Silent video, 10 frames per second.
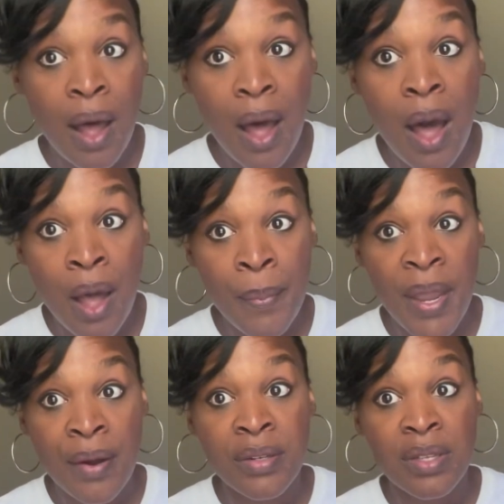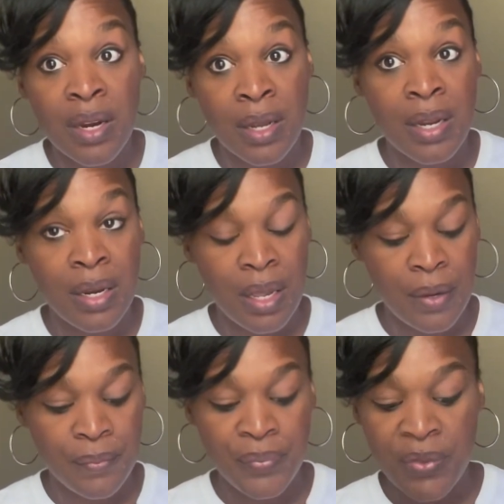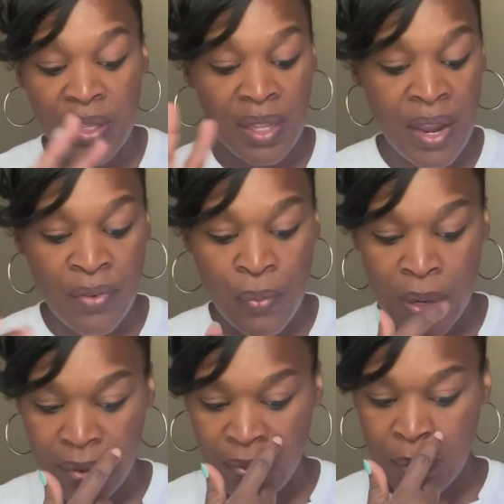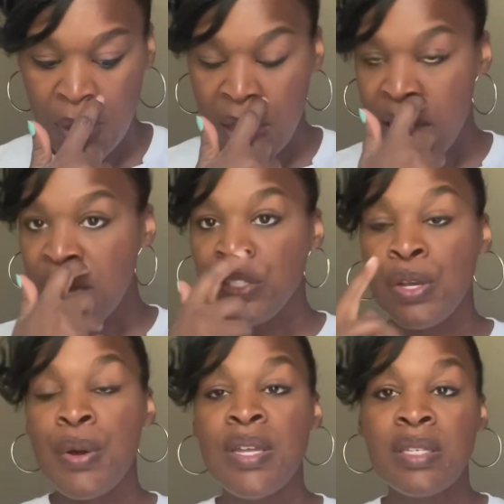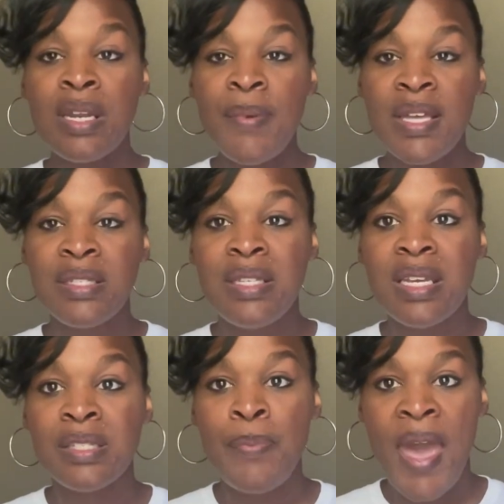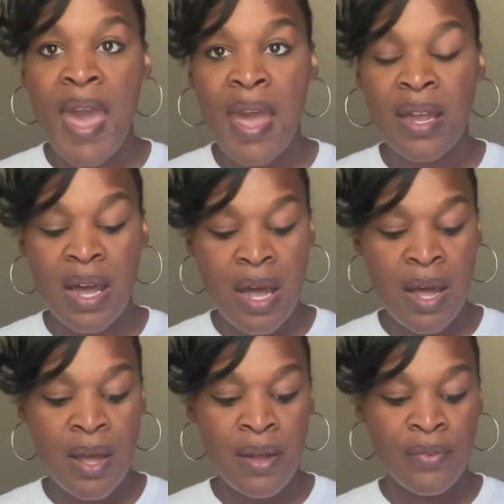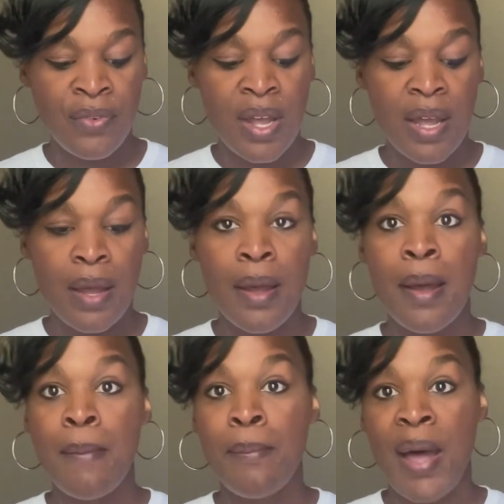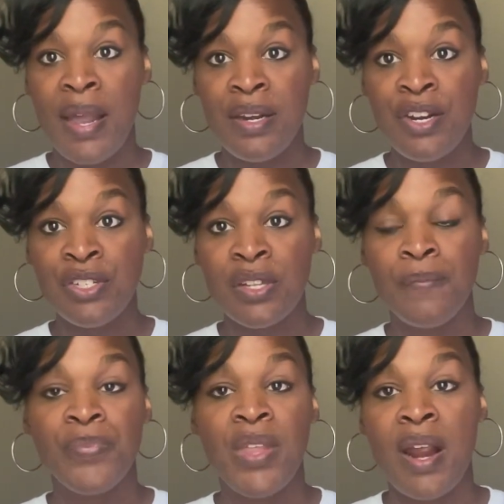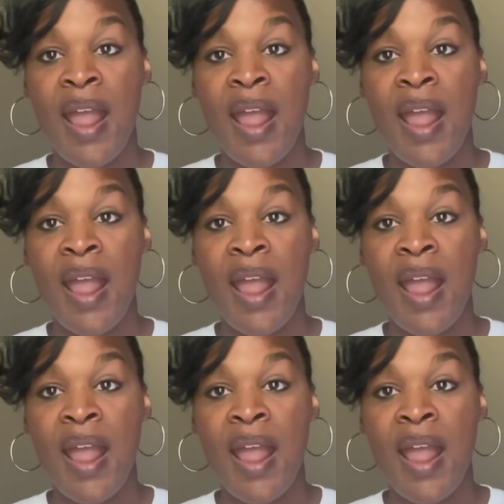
all parents are going to need. Every one of them. So it's going to be a 6-pack of binders. They're